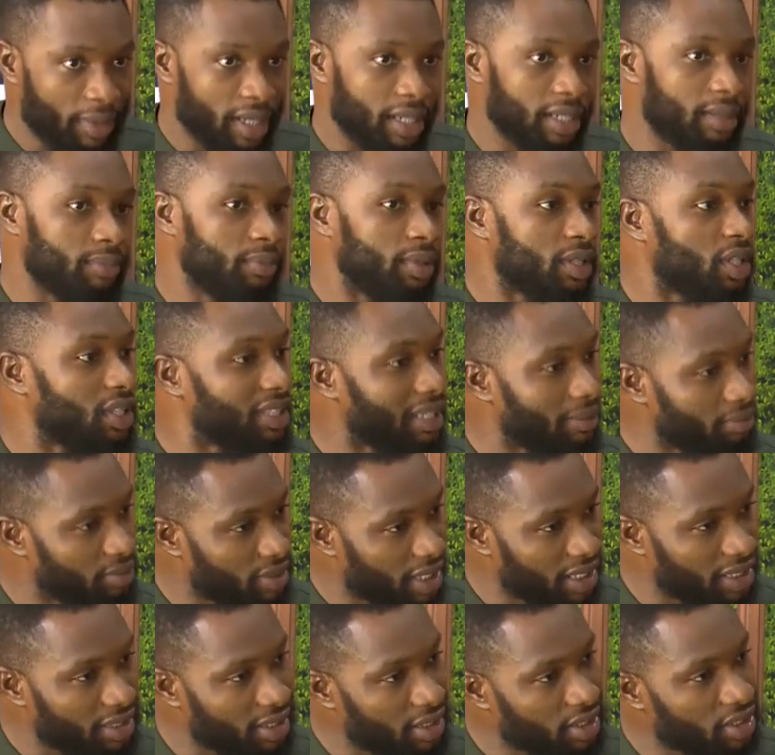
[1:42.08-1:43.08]
because I'm
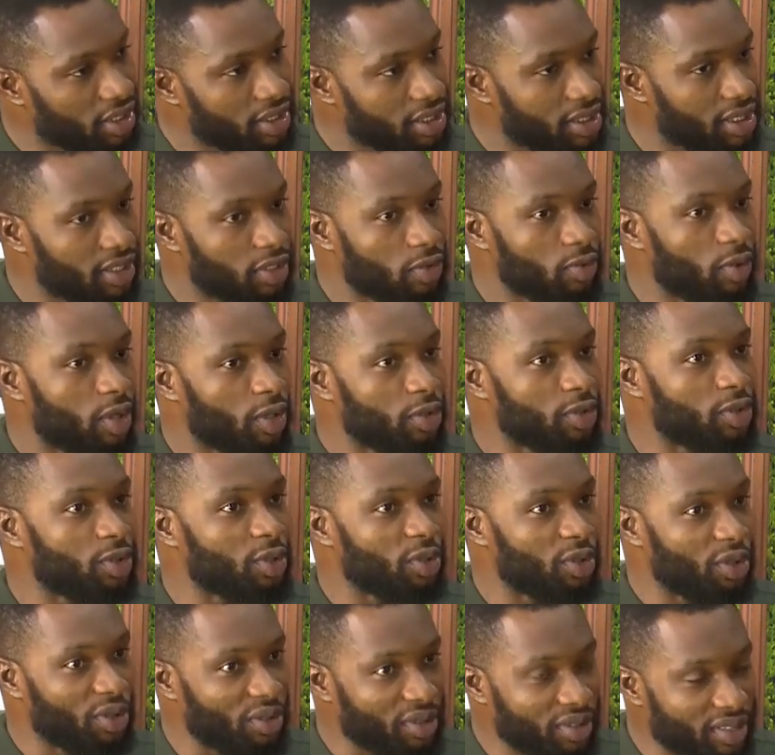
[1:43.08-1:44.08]
transitioning as well,
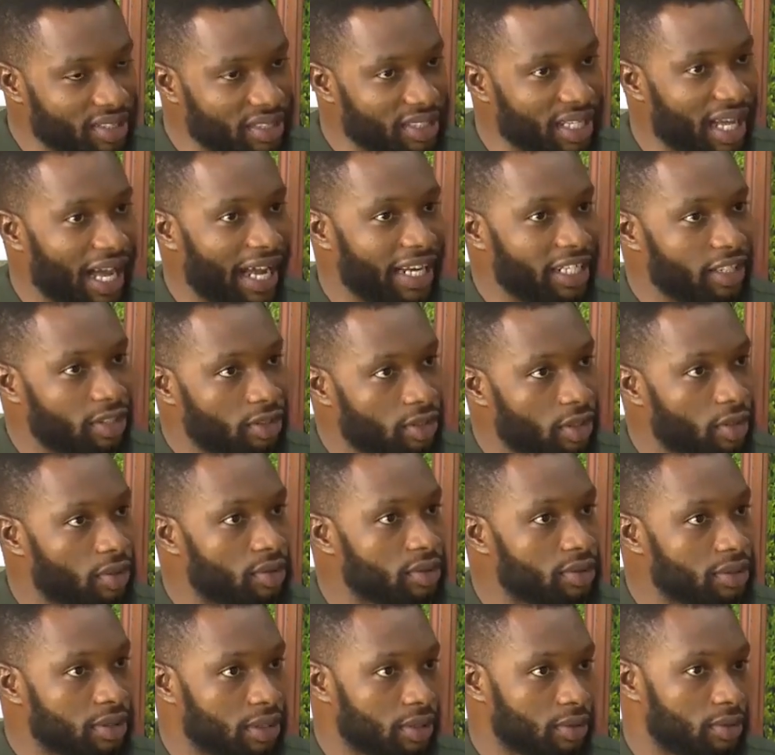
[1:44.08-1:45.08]
so
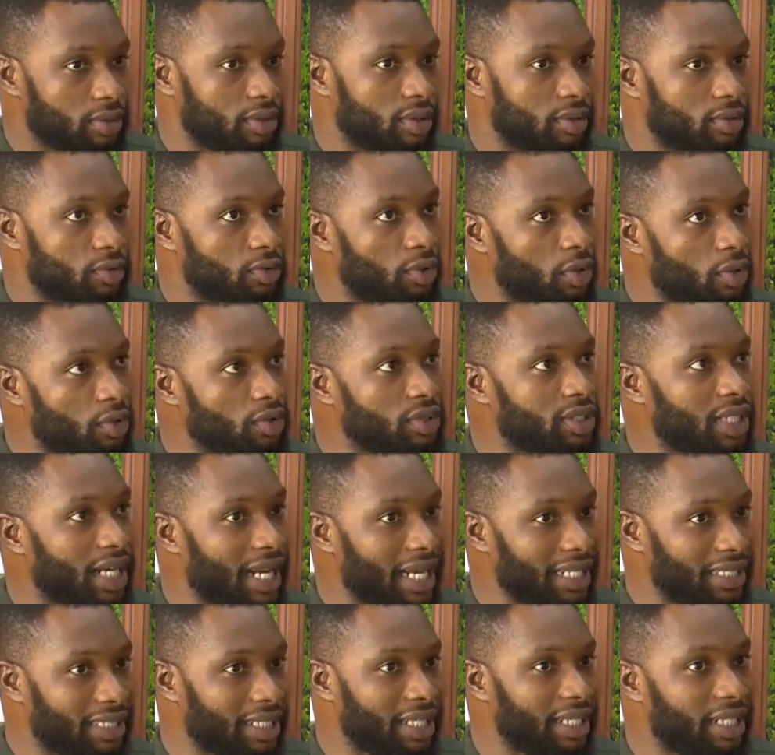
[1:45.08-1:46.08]
the roles that I
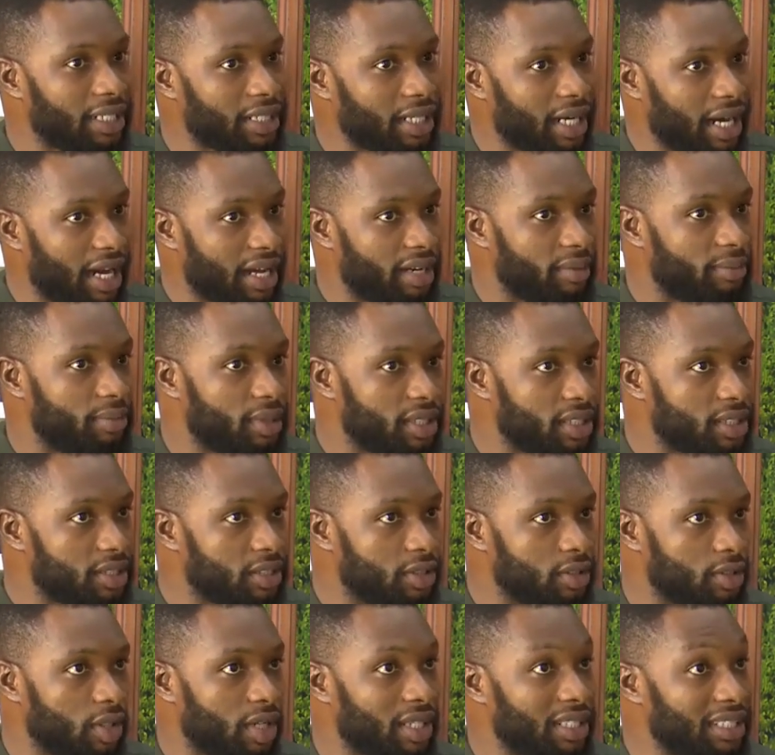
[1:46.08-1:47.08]
take are a bit
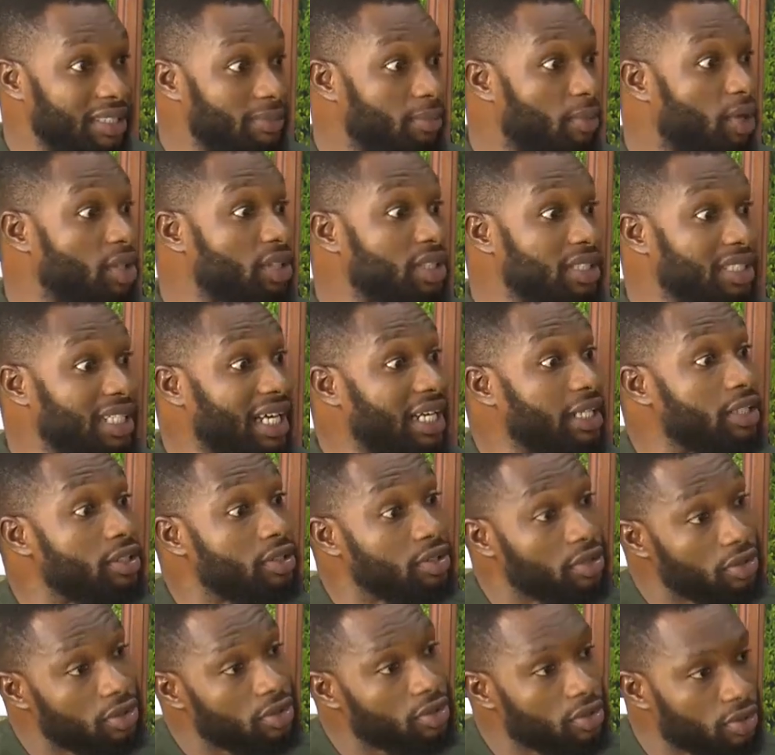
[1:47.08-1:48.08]
not as much as I
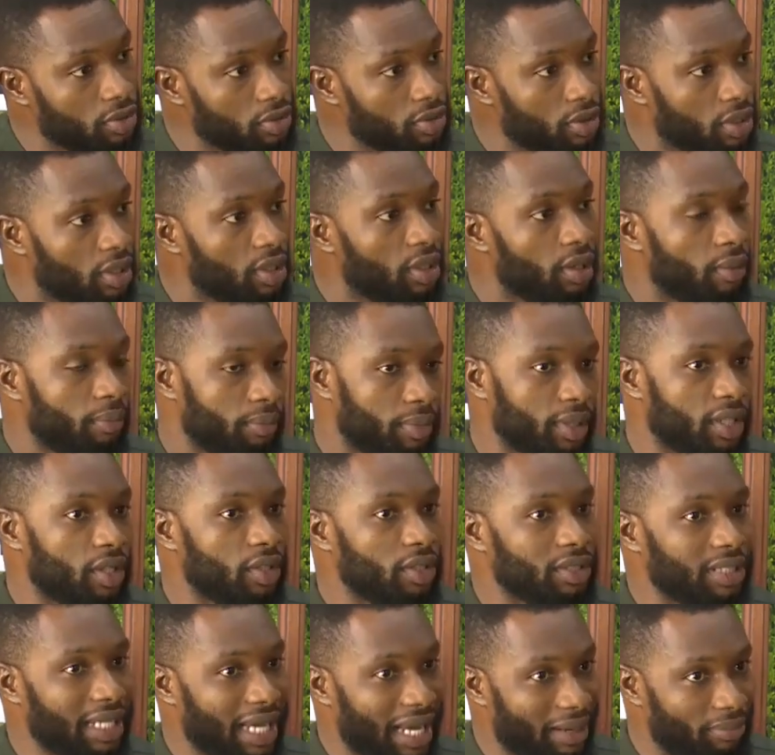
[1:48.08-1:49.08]
used to,
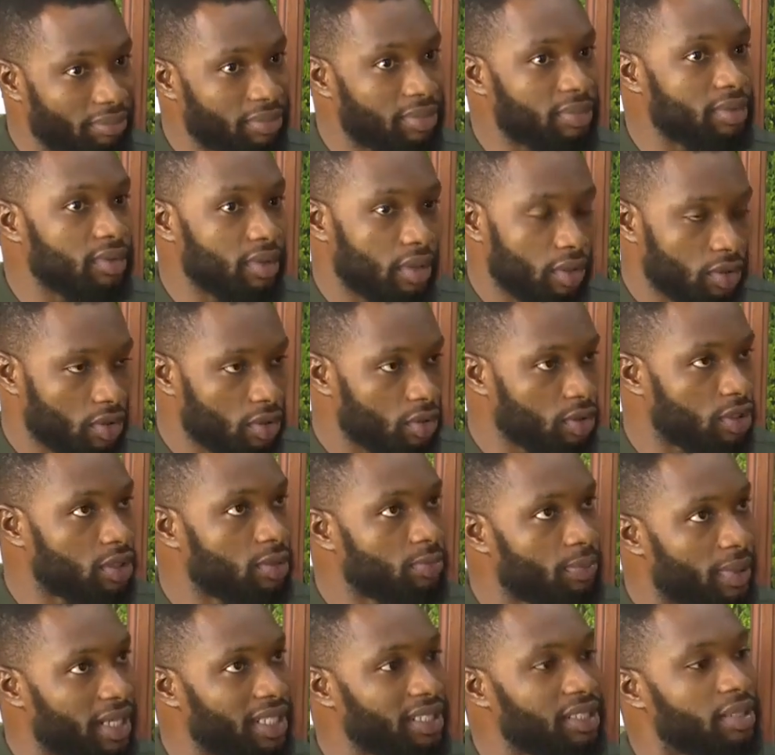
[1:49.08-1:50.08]
because I'm also
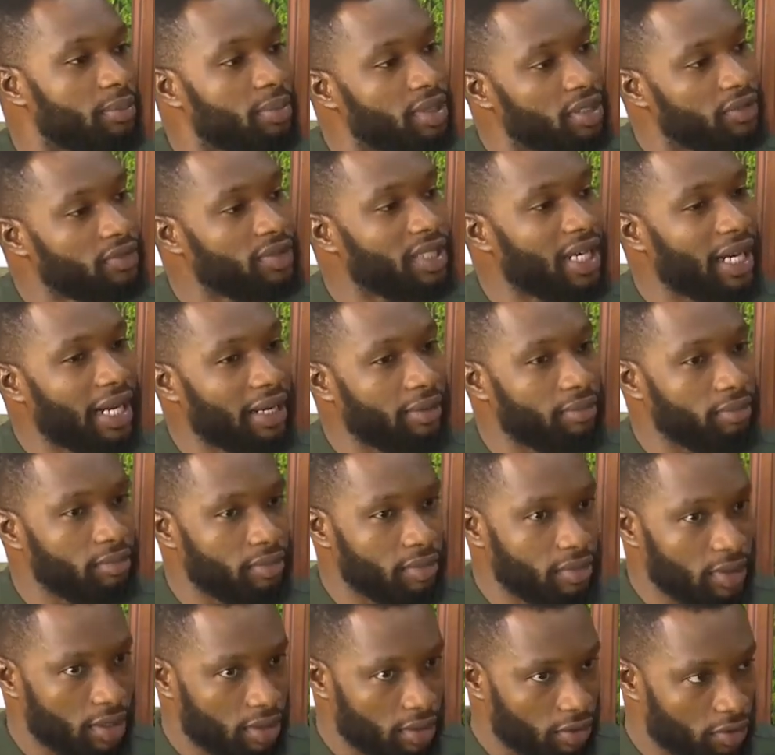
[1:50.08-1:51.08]
spending a bit of time,
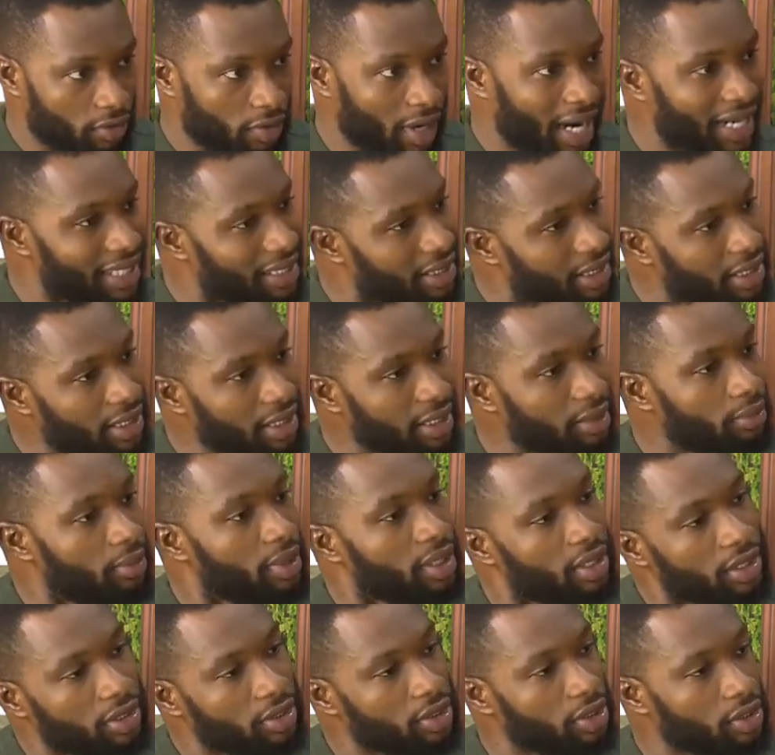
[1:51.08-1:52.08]
writing and
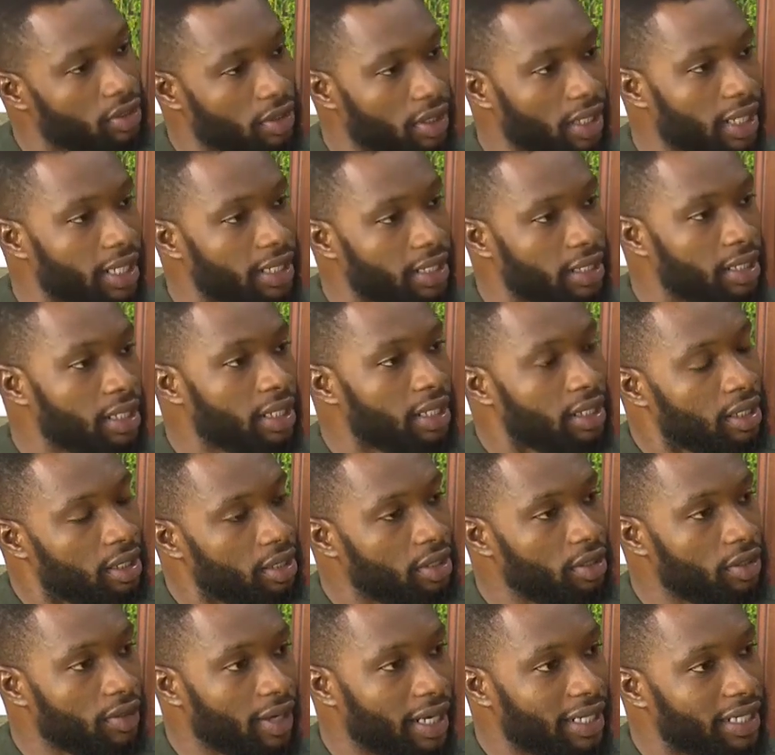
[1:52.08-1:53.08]
making sure that,
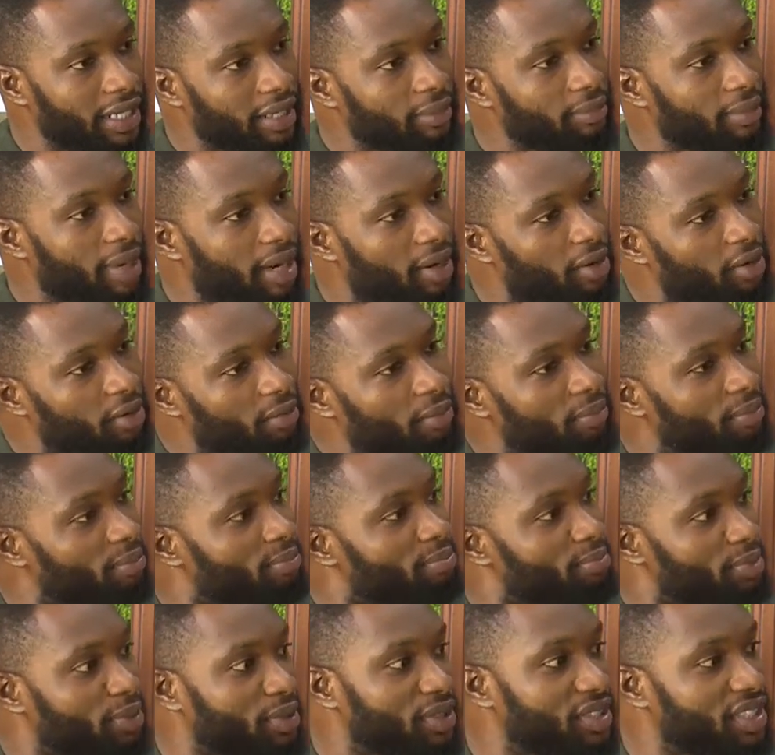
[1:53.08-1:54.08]
I get my own
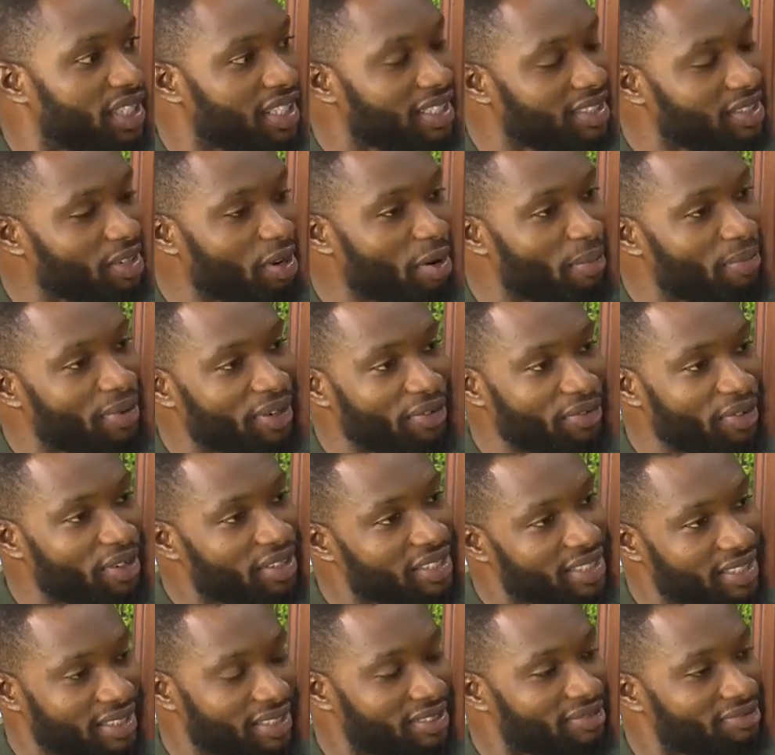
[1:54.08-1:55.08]
project up and
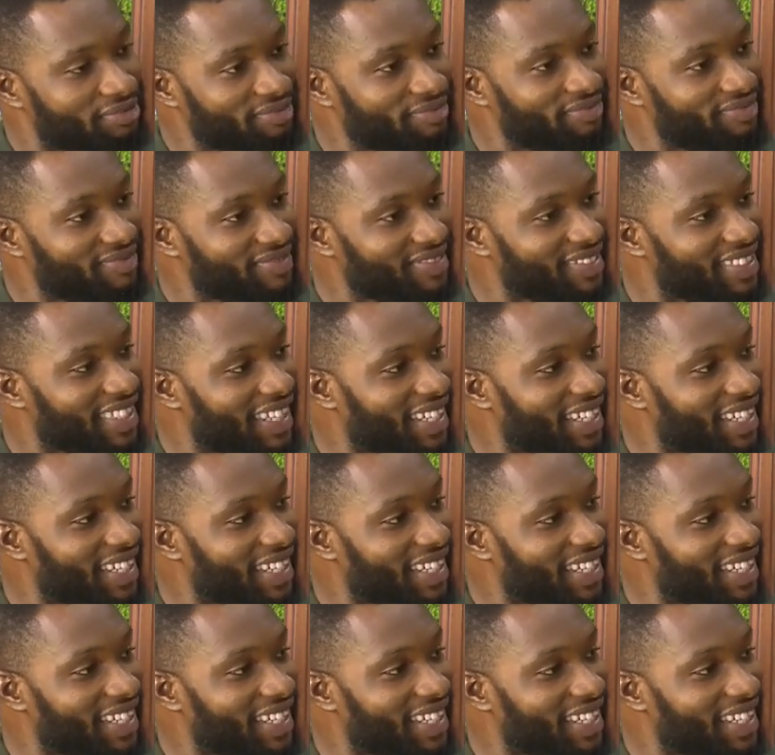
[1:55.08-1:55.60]
running. Yeah.